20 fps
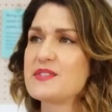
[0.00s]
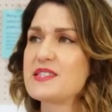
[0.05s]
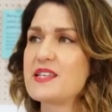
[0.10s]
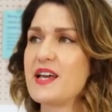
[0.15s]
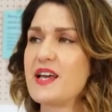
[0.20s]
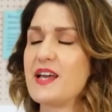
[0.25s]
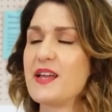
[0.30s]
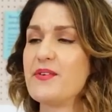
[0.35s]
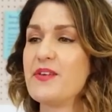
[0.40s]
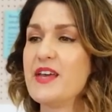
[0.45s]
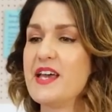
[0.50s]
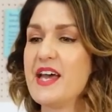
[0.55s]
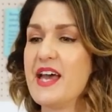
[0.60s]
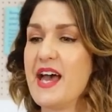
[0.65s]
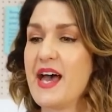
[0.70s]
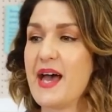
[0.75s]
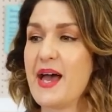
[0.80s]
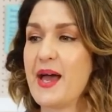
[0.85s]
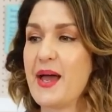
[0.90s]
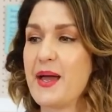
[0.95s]
So
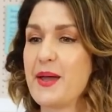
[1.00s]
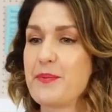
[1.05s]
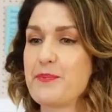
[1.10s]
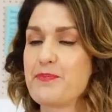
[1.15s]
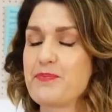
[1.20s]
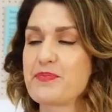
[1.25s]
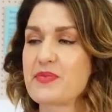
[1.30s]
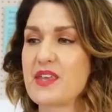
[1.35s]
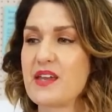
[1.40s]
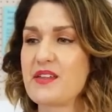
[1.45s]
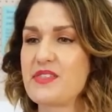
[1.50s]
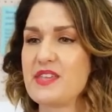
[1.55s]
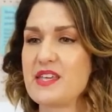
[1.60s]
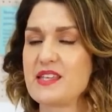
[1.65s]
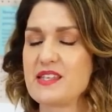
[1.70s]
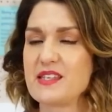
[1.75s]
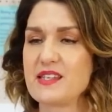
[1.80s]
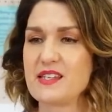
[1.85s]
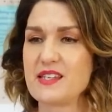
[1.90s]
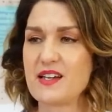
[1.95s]
um, I
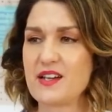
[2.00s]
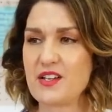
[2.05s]
think